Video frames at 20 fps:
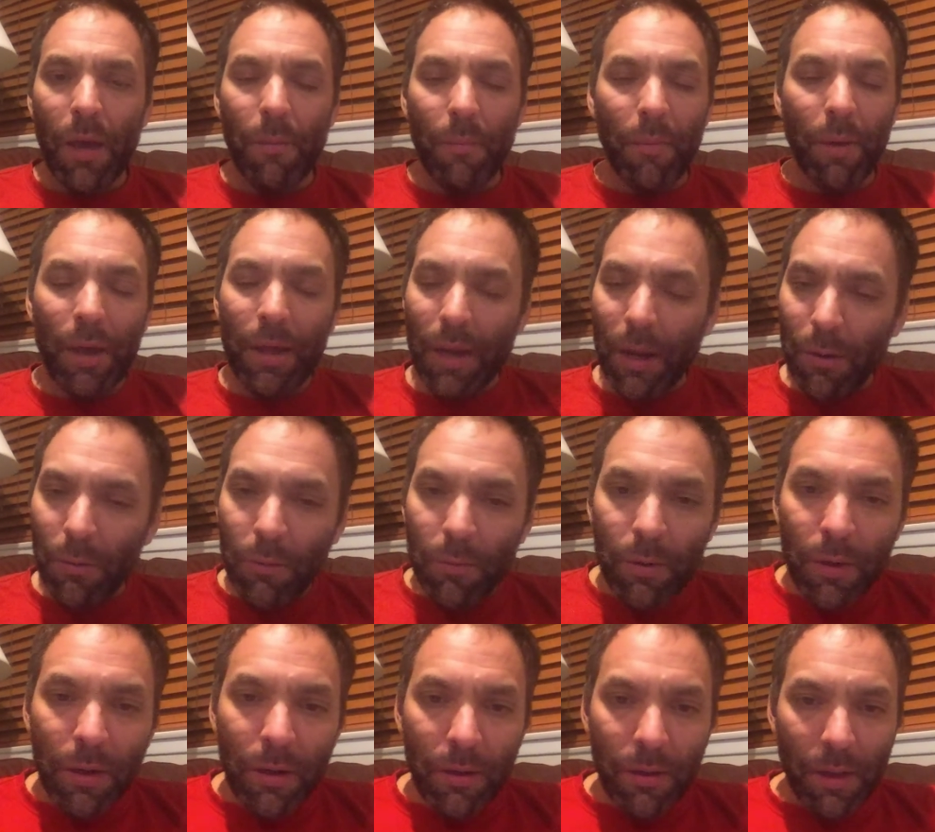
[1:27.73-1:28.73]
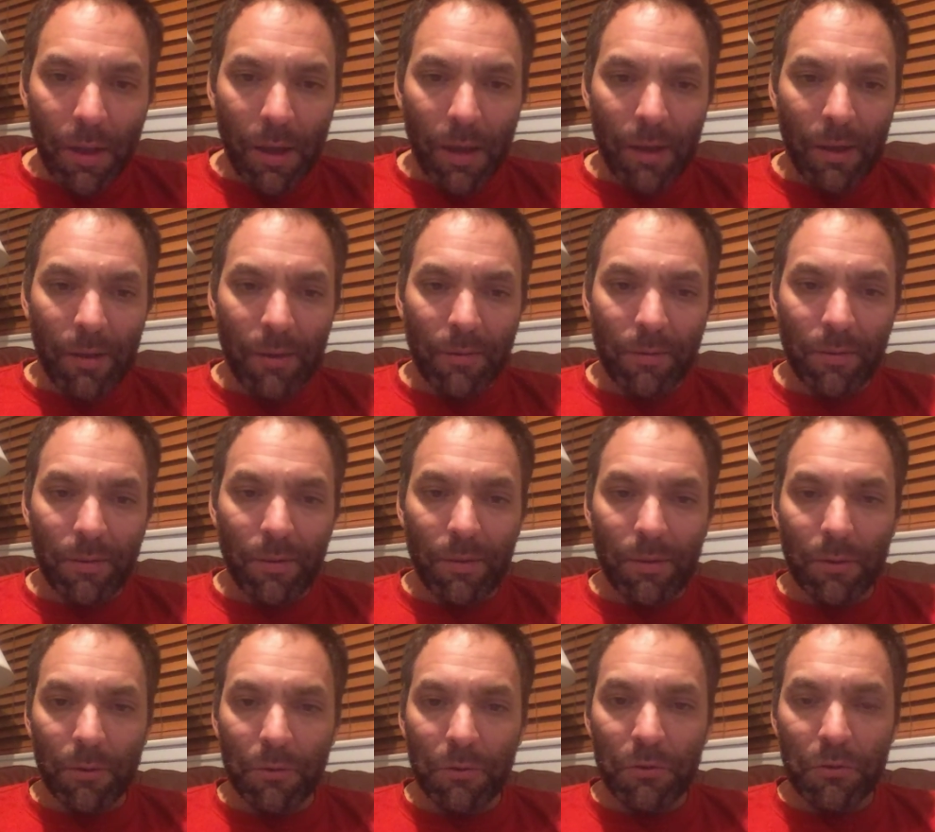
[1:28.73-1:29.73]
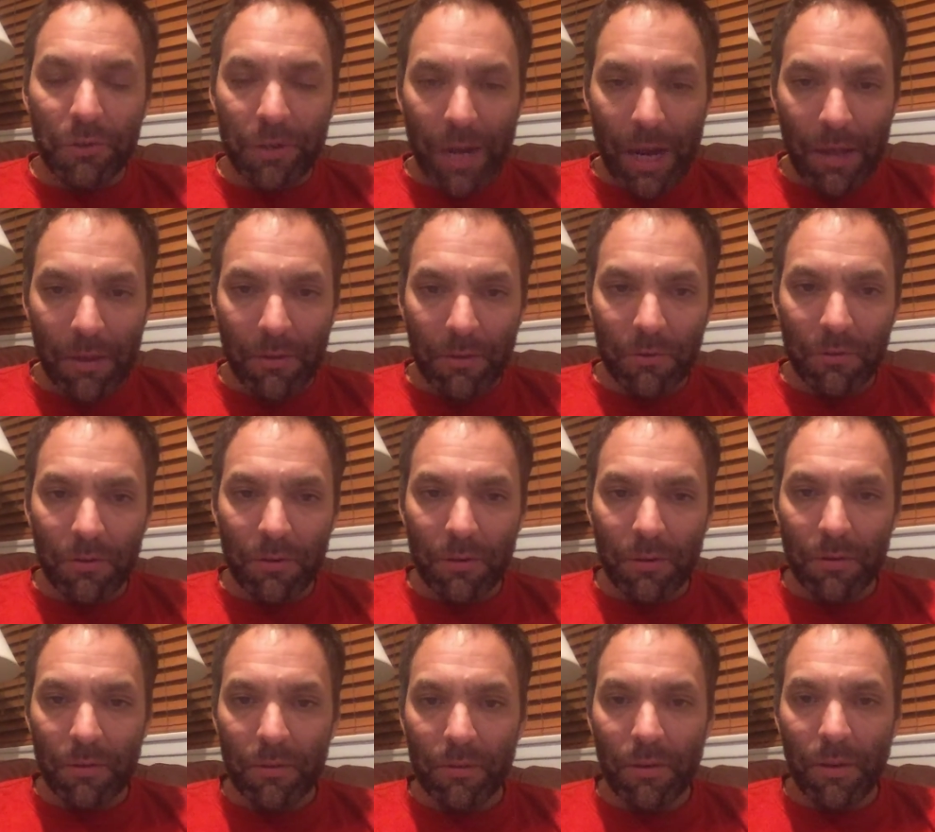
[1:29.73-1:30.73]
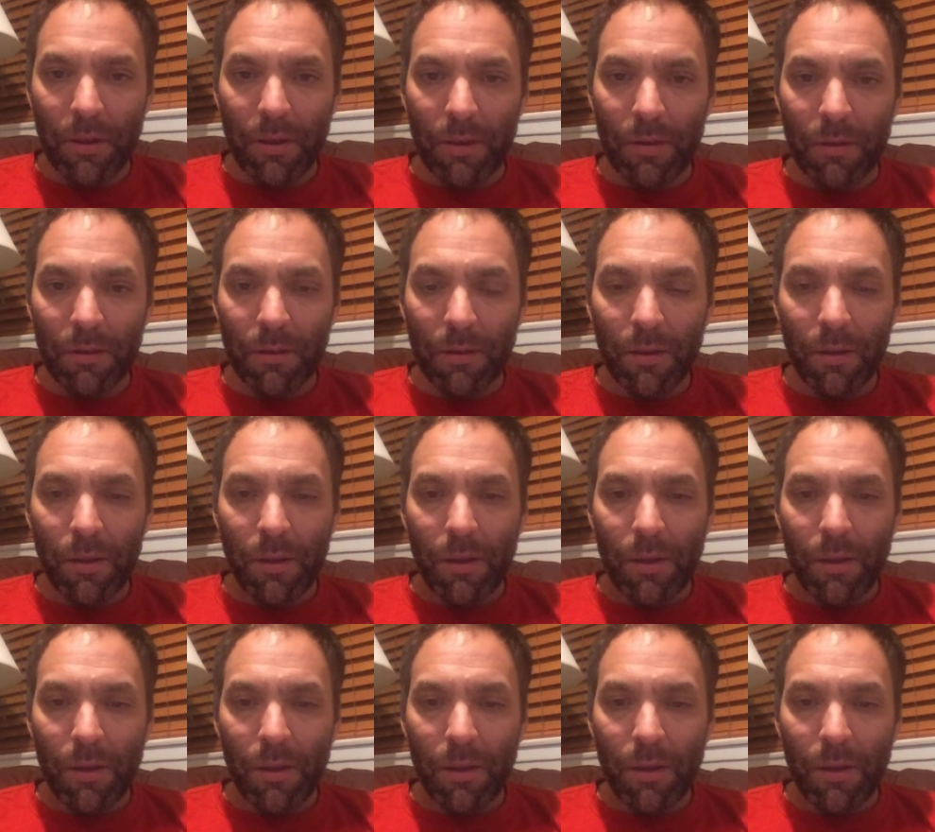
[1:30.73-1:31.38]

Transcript: And I realize that there's challenges in